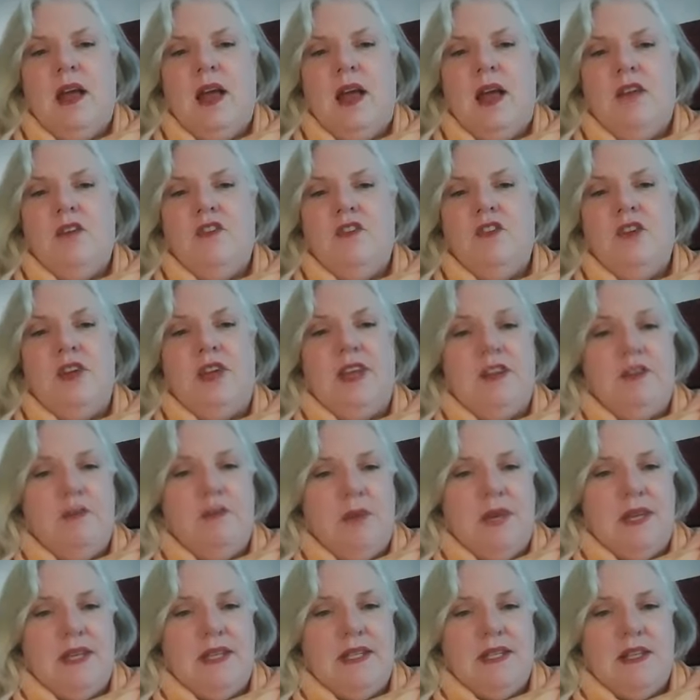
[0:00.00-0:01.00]
I forgive
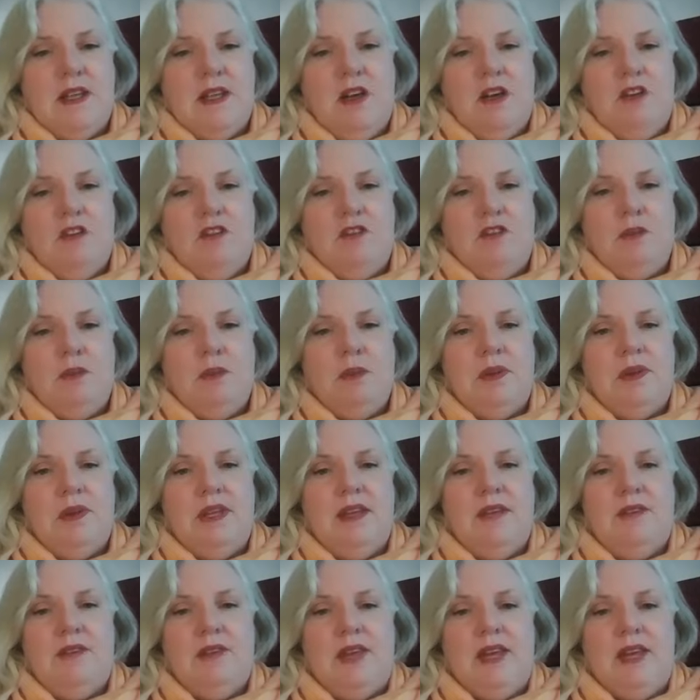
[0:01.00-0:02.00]
myself for
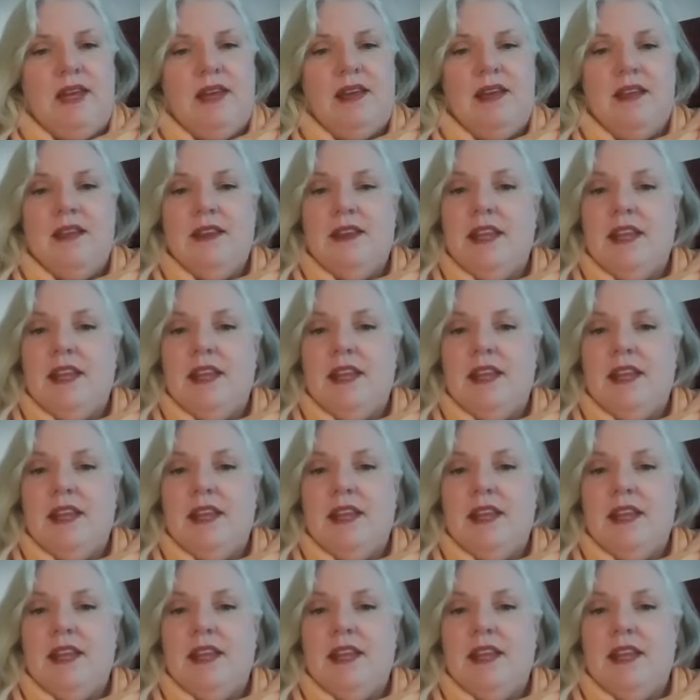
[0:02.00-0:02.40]
believing